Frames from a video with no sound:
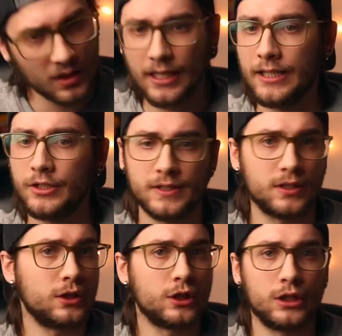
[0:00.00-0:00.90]
and just
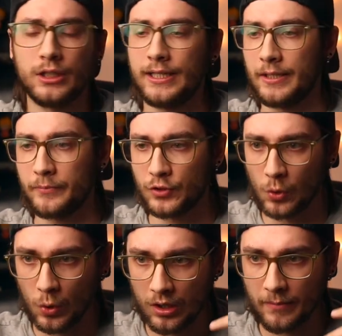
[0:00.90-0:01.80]
learn and
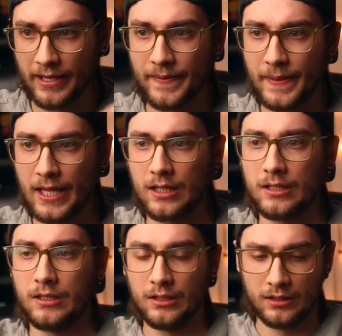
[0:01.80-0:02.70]
absorb and then
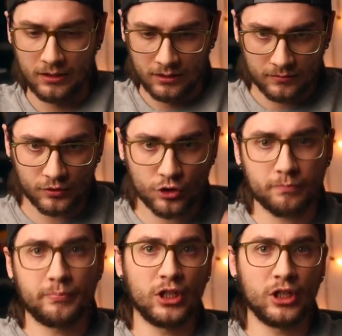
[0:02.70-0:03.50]
be